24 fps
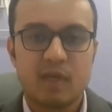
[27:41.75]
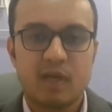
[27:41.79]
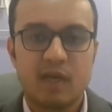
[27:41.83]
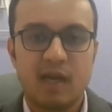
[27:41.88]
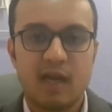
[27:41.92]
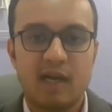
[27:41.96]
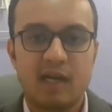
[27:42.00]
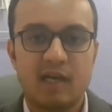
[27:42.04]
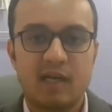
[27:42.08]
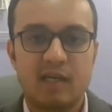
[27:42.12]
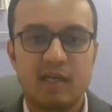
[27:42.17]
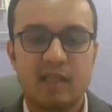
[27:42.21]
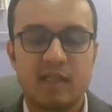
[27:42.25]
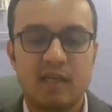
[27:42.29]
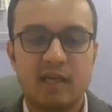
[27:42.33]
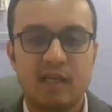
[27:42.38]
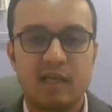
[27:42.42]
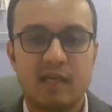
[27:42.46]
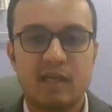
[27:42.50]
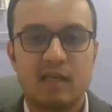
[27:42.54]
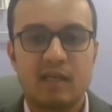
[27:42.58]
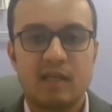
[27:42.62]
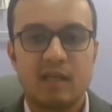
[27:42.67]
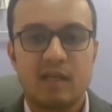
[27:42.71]
and
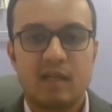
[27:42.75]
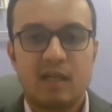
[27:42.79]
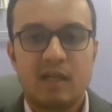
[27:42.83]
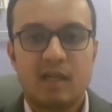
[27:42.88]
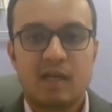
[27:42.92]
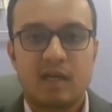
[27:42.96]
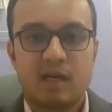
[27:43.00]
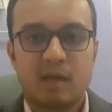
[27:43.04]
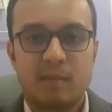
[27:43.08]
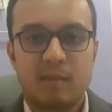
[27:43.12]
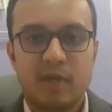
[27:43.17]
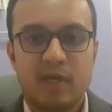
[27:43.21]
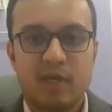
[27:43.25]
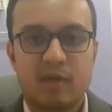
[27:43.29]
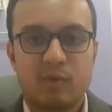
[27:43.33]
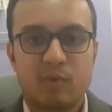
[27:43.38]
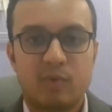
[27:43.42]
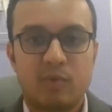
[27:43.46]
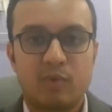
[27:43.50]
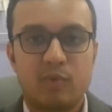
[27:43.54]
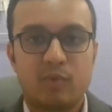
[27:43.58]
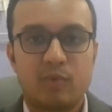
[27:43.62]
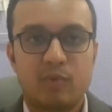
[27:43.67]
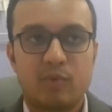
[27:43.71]
then coming
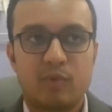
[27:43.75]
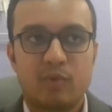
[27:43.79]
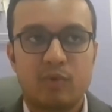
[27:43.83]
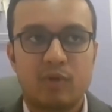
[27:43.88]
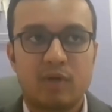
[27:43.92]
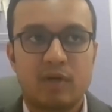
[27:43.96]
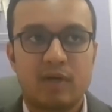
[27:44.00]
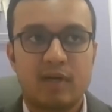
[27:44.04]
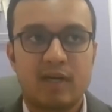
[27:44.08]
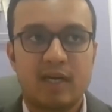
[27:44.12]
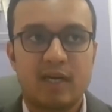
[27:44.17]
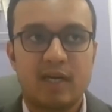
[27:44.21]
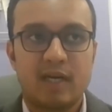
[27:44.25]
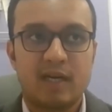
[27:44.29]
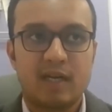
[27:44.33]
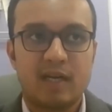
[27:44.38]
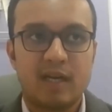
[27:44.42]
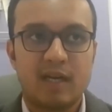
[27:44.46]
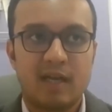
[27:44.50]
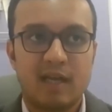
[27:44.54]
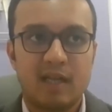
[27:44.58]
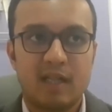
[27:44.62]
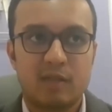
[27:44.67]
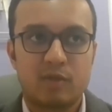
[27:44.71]
to your
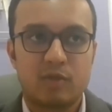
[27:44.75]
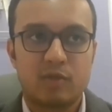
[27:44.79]
dental health.